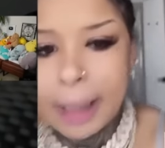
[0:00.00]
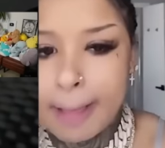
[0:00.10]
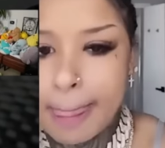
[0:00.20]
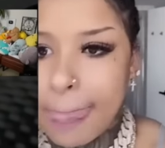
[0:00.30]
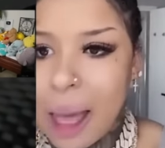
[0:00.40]
Like,
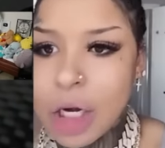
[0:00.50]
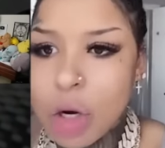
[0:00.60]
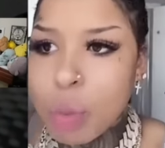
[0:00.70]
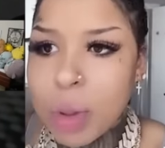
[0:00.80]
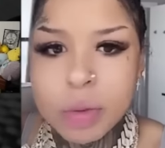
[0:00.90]
I
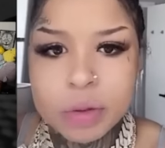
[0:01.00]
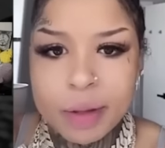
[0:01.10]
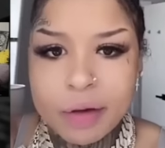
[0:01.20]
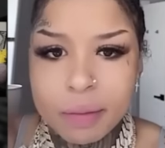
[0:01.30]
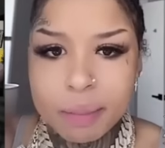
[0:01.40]
know we was
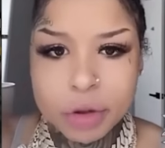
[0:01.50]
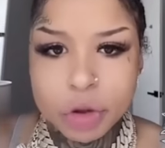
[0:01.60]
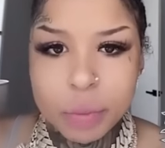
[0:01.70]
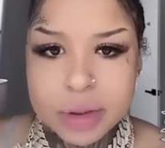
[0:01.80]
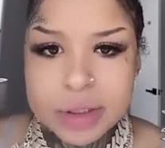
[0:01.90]
beefing,
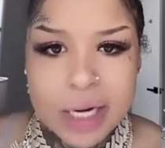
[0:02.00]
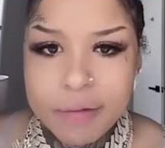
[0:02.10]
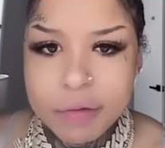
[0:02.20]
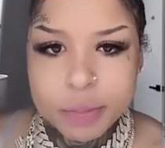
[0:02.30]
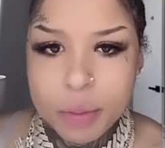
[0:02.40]
but you was
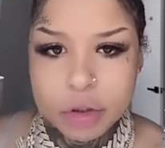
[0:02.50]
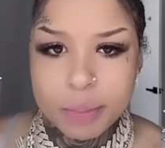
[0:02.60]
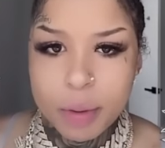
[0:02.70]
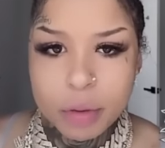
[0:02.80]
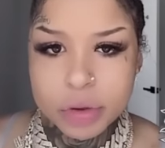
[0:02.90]
never
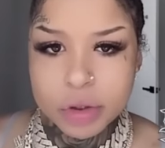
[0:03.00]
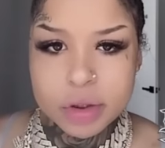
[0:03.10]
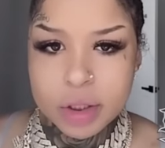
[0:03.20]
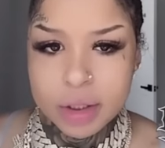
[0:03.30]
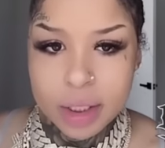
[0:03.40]
supposed to post your...